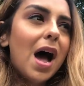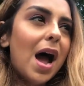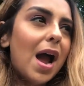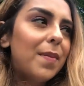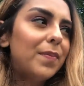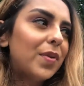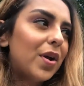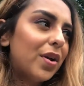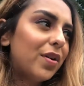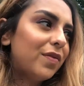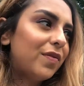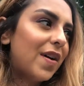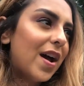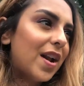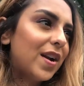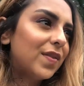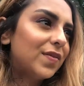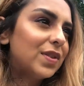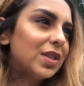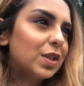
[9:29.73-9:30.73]
I'm not a
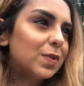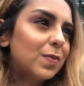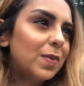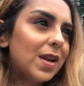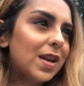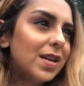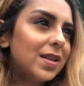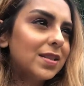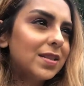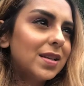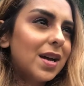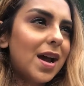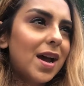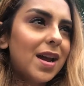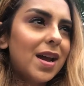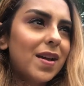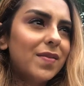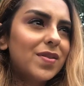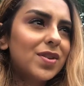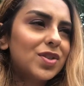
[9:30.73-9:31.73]
fan of this place.
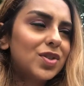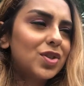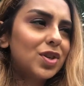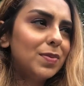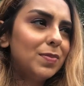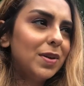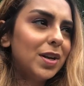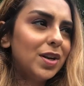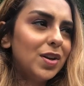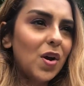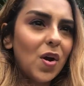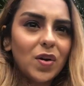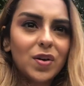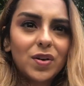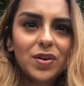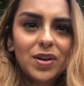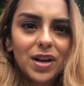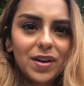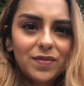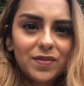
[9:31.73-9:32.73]
I have extremely not
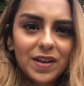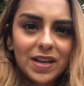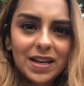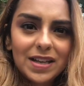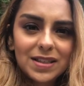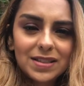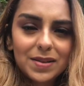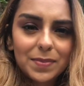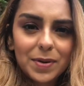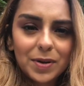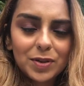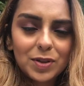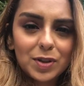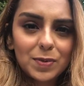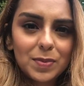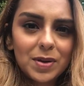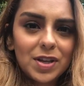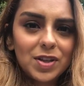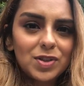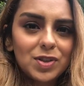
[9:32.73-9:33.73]
great feelings about
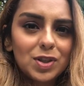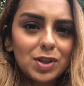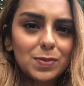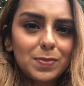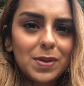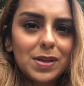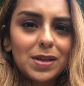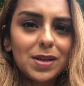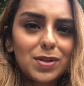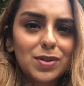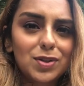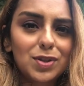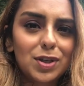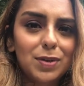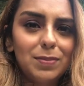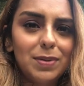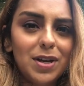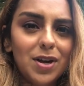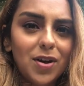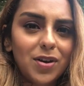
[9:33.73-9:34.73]
this place, just being
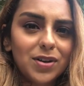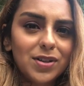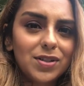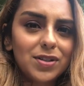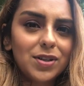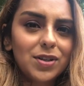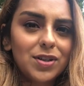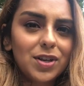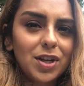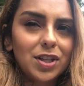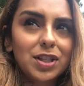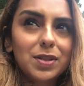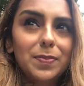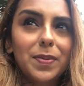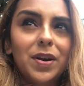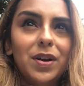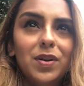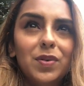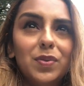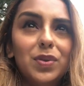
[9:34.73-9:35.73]
extremely honest and
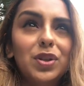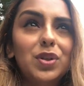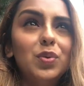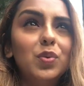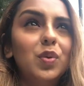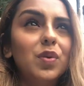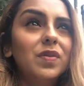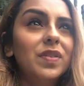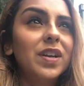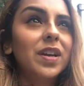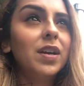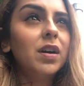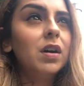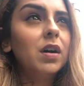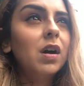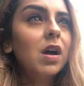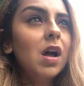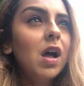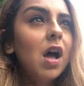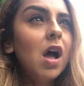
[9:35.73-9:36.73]
transparent with you over
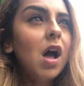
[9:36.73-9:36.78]
here.